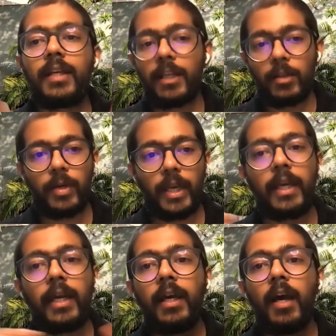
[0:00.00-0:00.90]
the data loading,
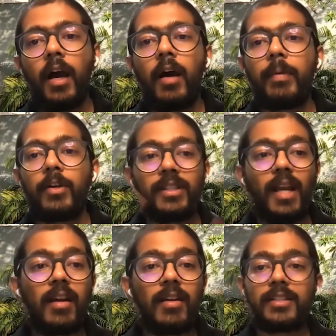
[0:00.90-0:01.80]
because
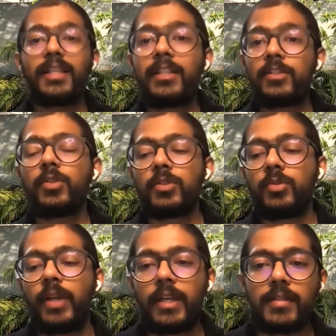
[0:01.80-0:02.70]
it understands those
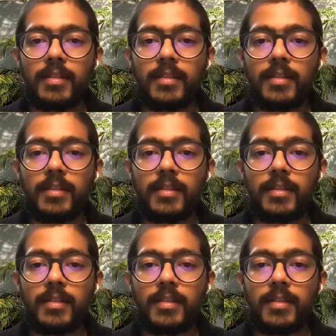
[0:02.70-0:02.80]
two data